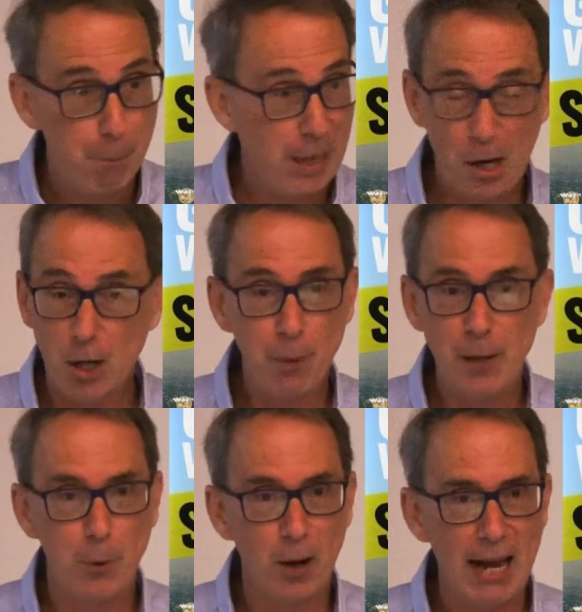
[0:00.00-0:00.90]
A lot of
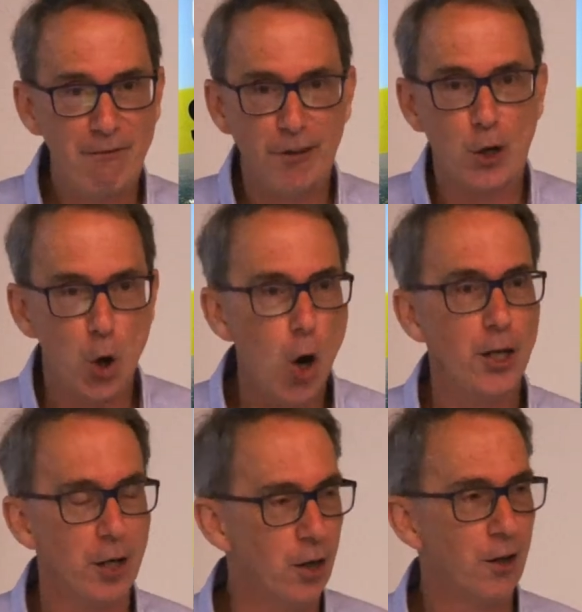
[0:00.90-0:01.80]
people had
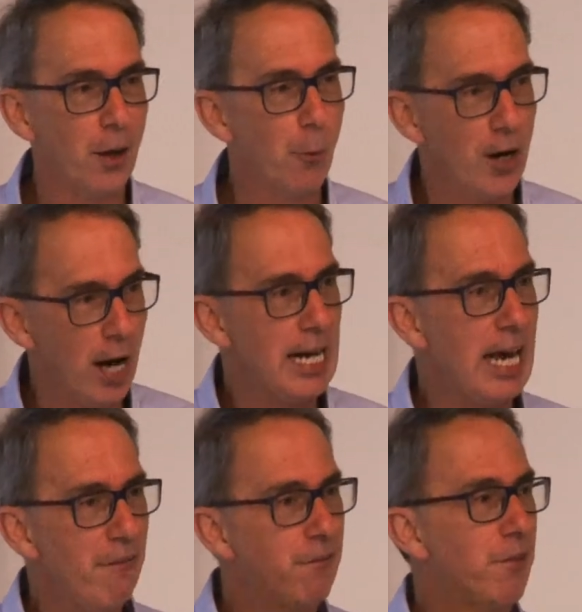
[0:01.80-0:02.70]
forgotten that when I
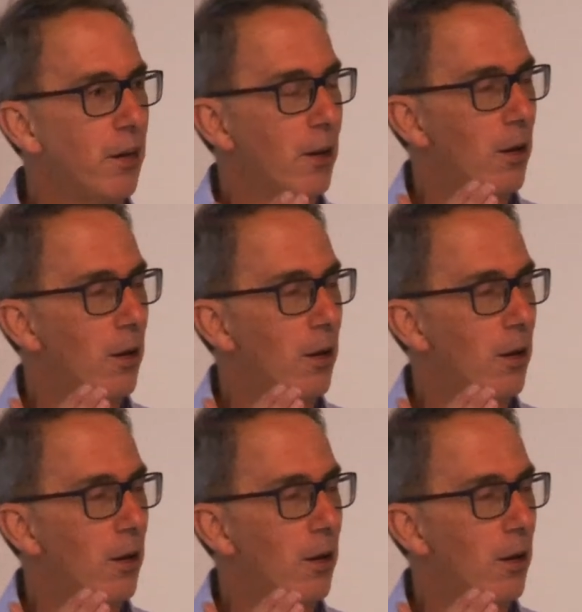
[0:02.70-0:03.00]
left